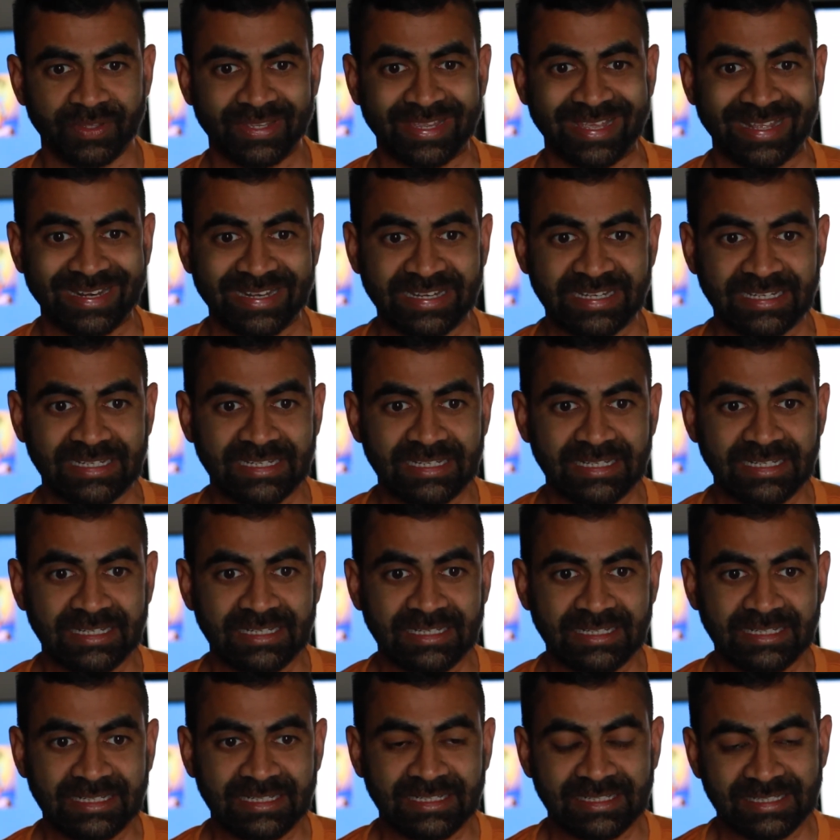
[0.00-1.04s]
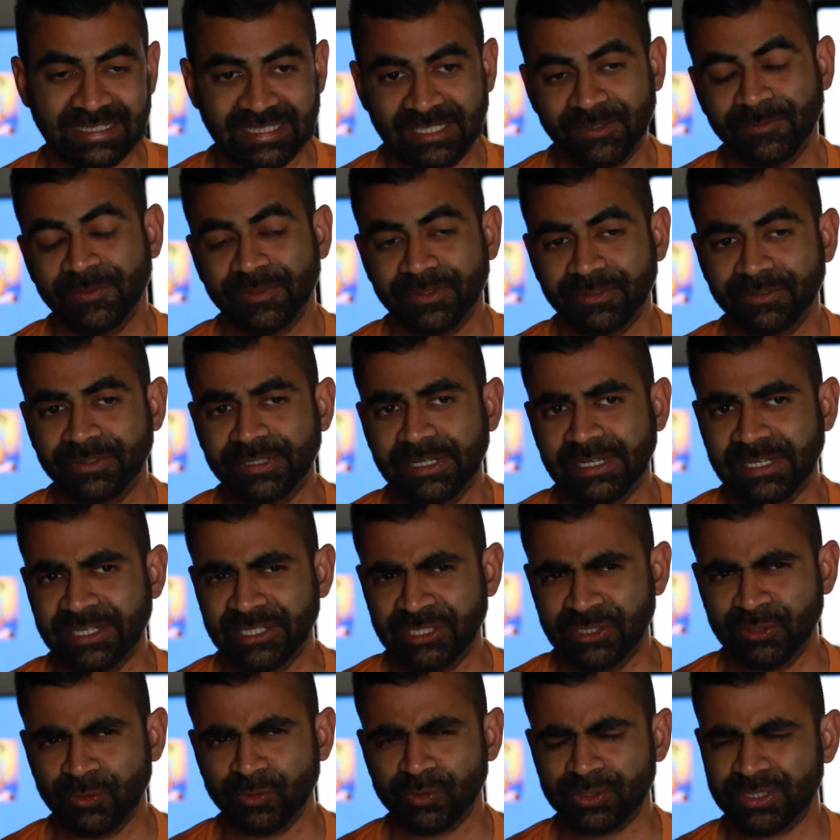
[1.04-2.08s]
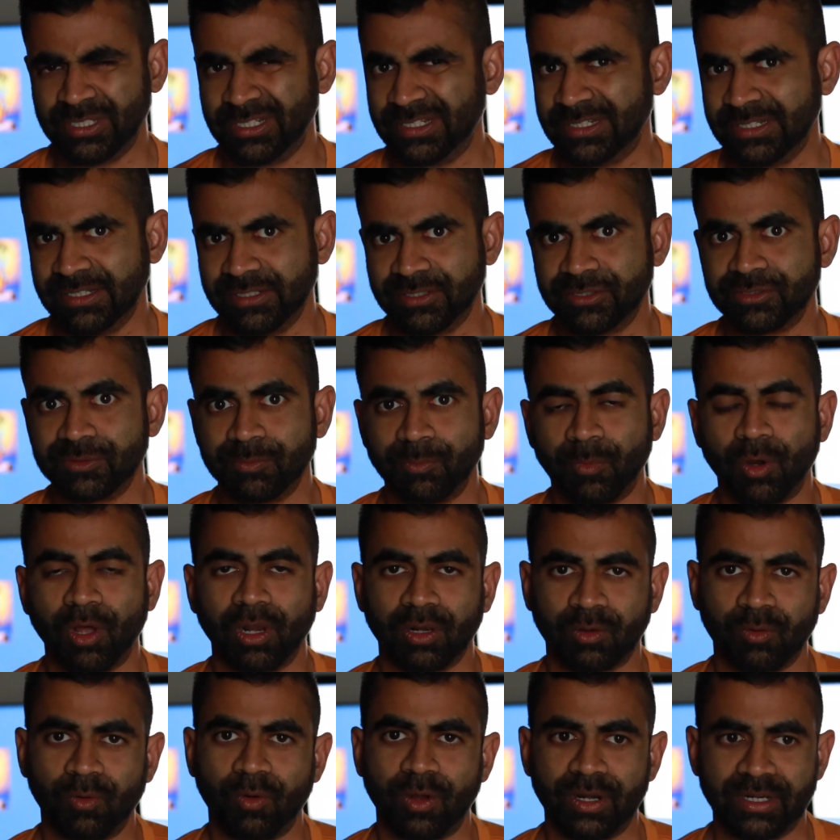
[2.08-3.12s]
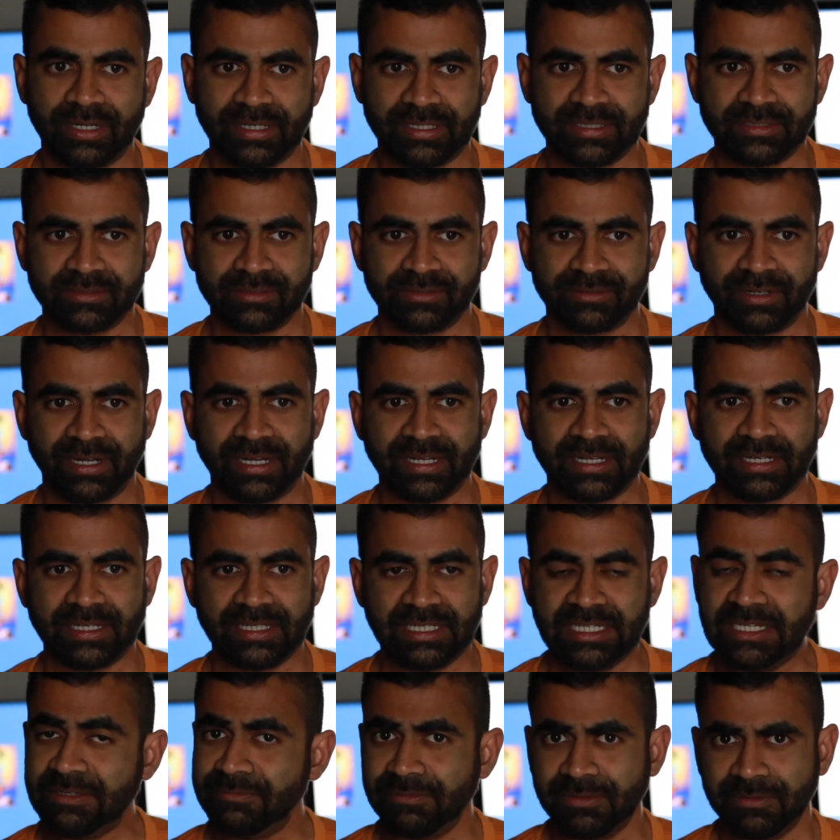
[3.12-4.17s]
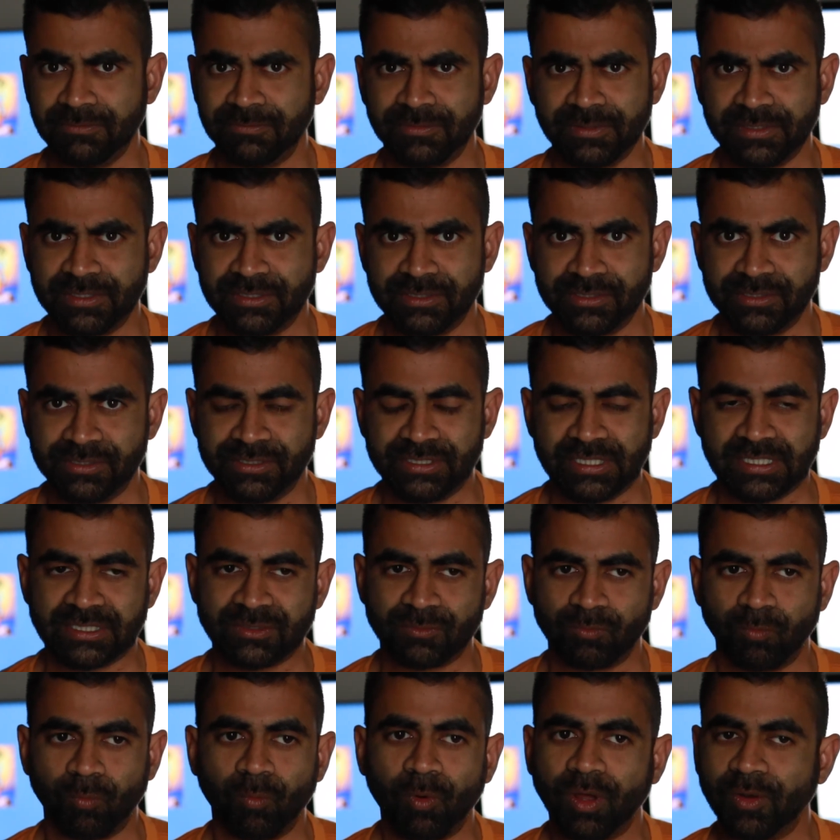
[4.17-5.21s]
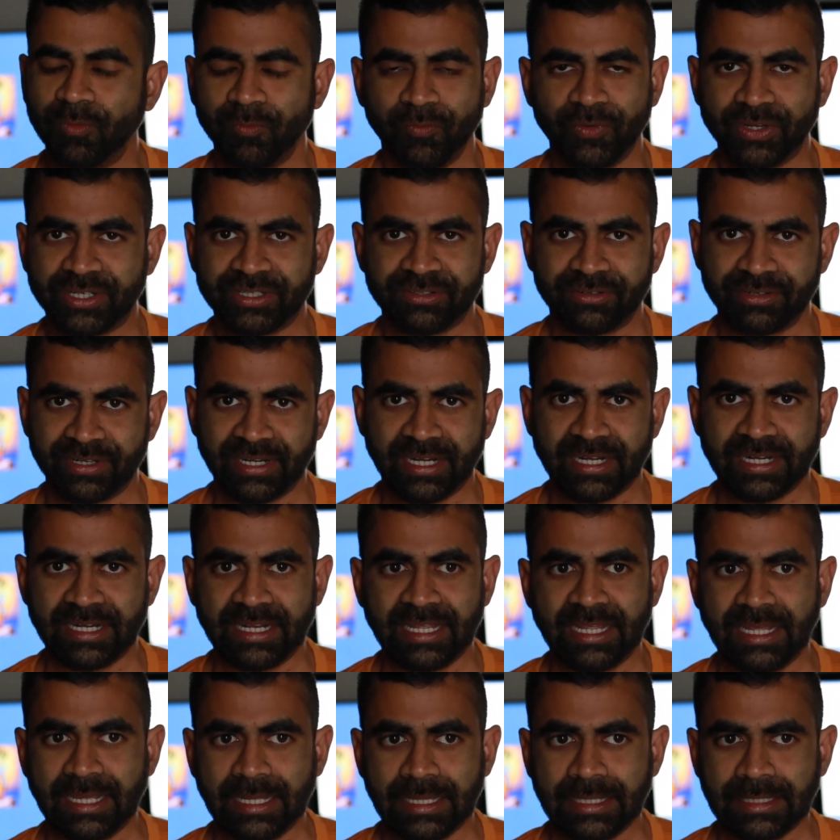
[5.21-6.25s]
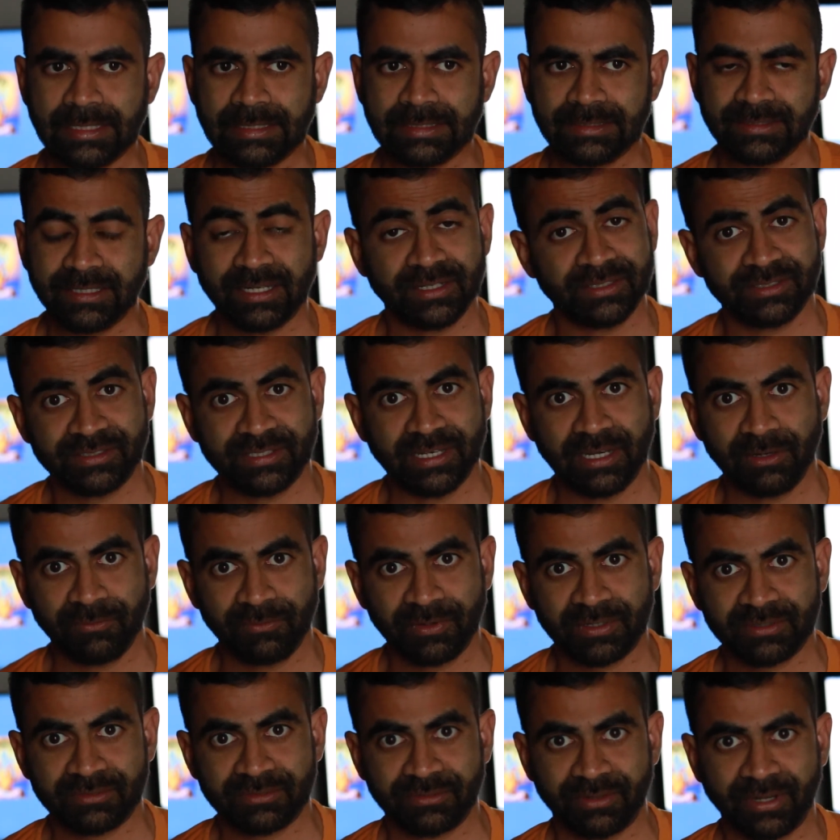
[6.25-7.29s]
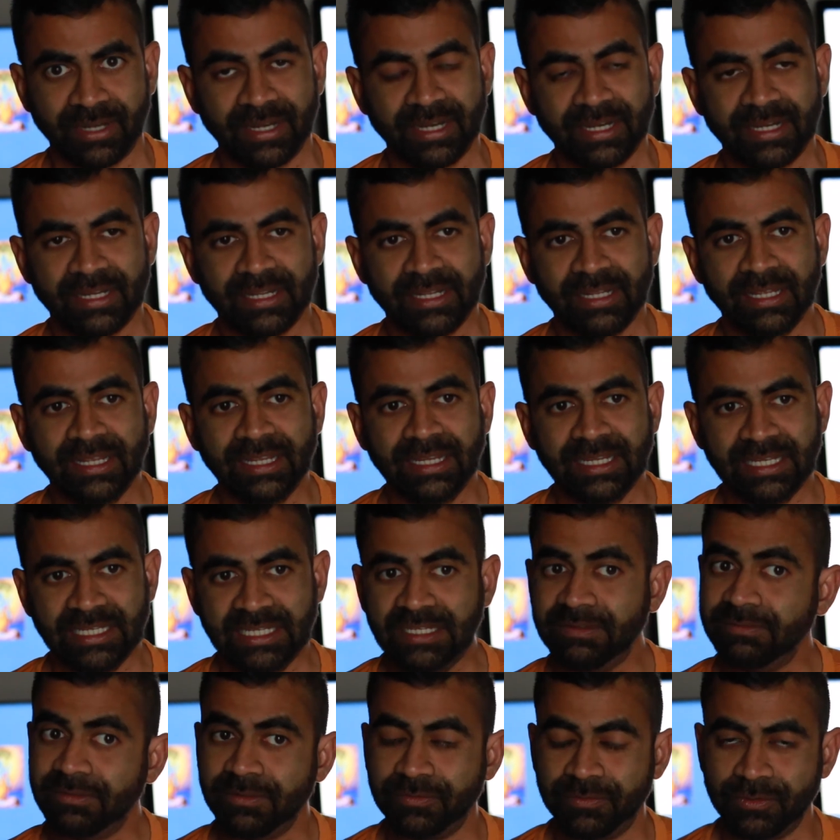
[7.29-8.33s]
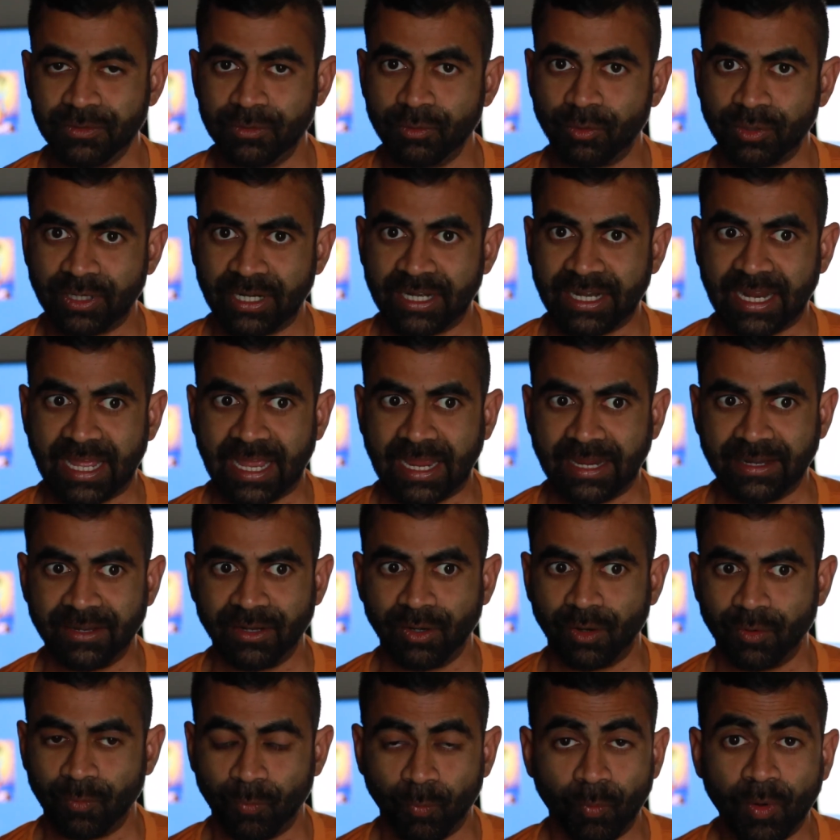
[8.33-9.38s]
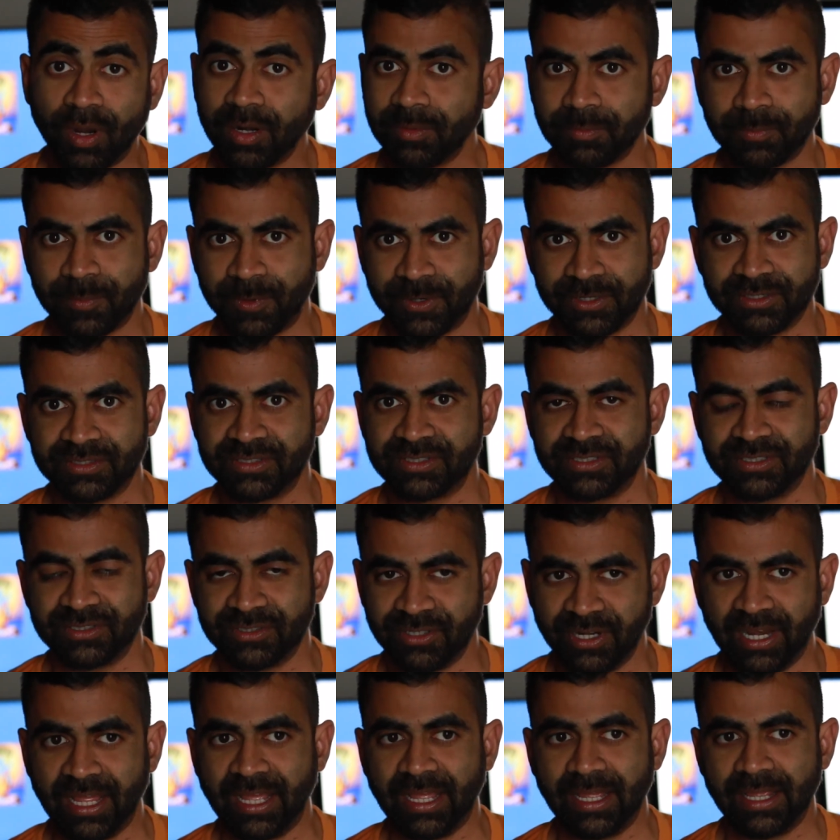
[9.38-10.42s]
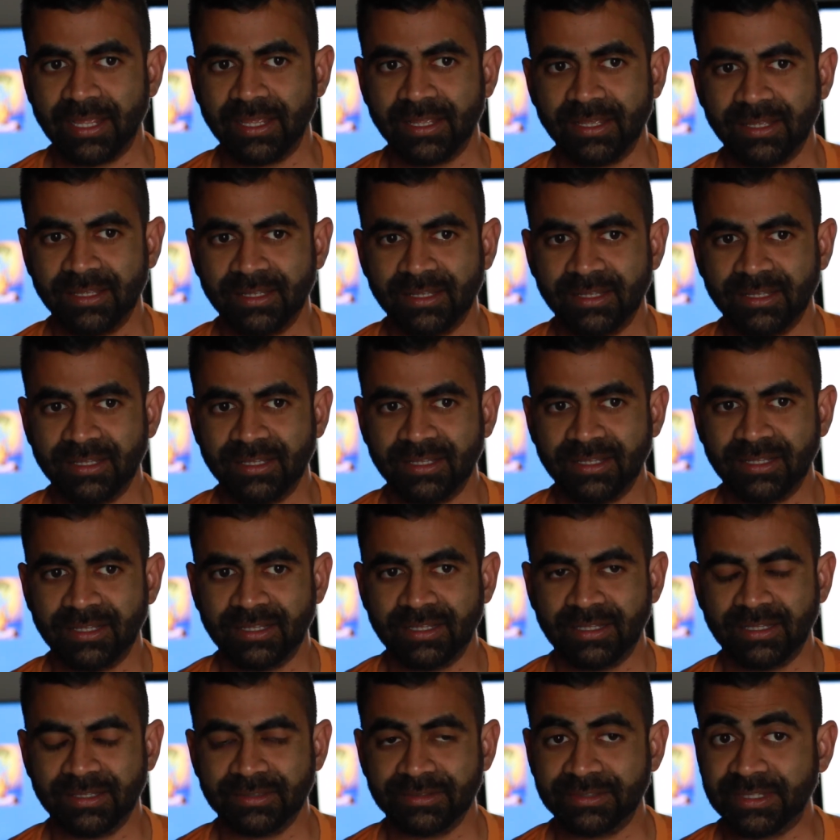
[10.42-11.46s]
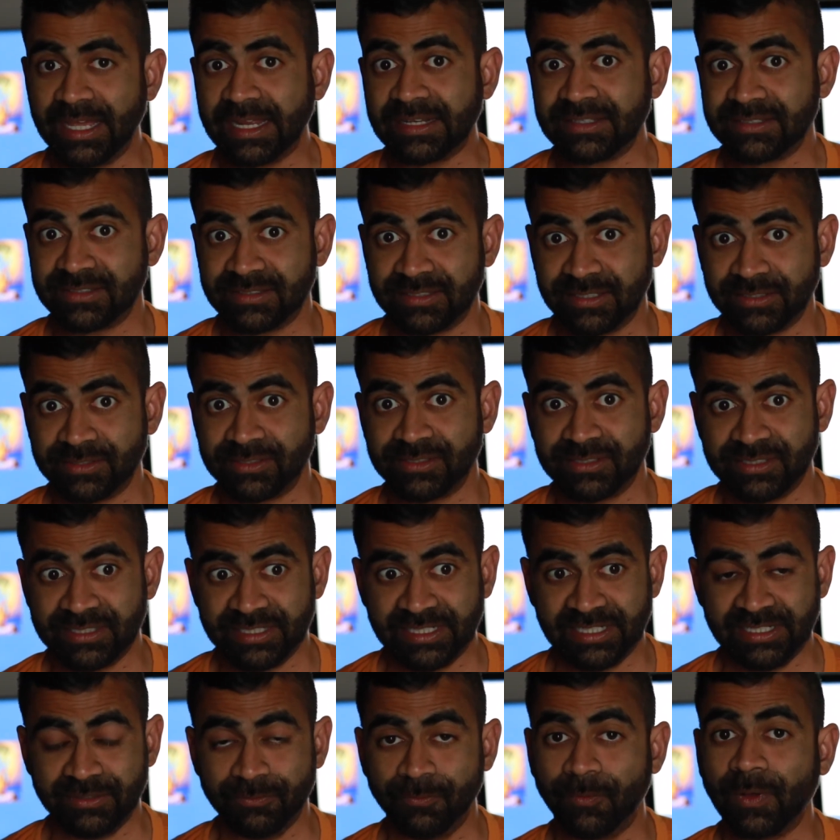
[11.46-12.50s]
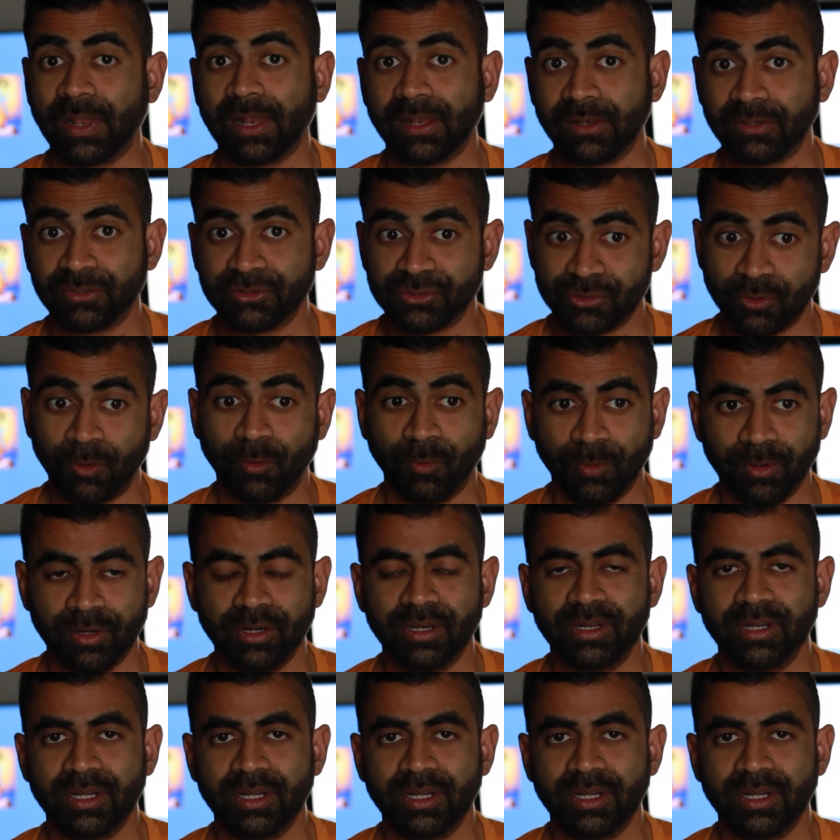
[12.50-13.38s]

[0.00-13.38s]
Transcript: can even really use it in small quantities, right? Even if it's just one victory a day, that's still a victory. Even if you don't get angry on one person today, and that's a seed well sown.